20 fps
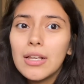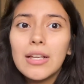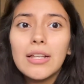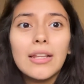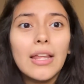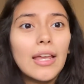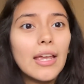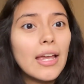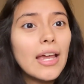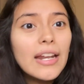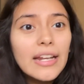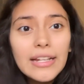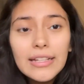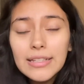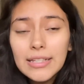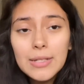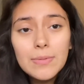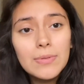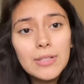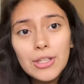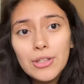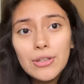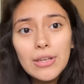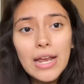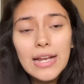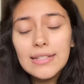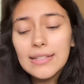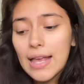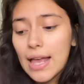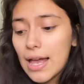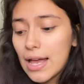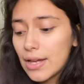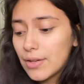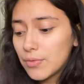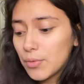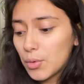like any tips that you guys have